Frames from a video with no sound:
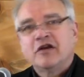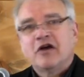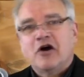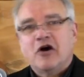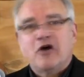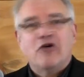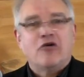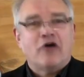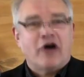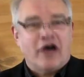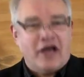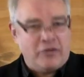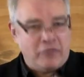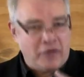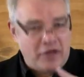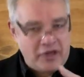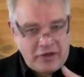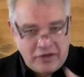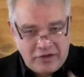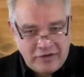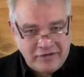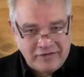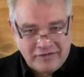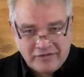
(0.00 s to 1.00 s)
oh, I'm
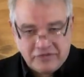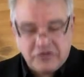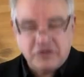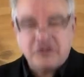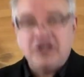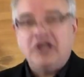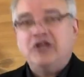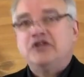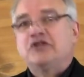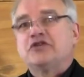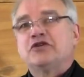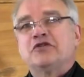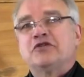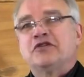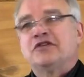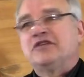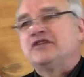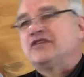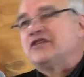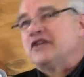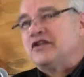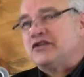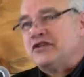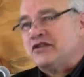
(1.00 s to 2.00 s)
a teacher
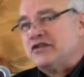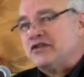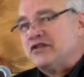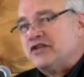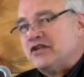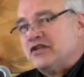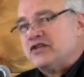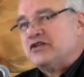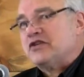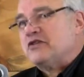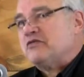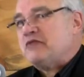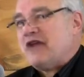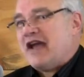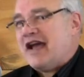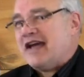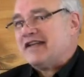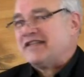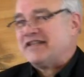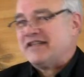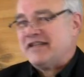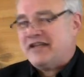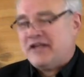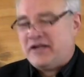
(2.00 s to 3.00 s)
in such and such
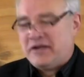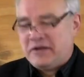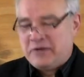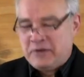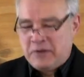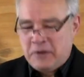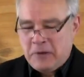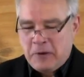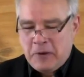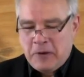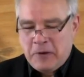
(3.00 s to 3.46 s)
capacity.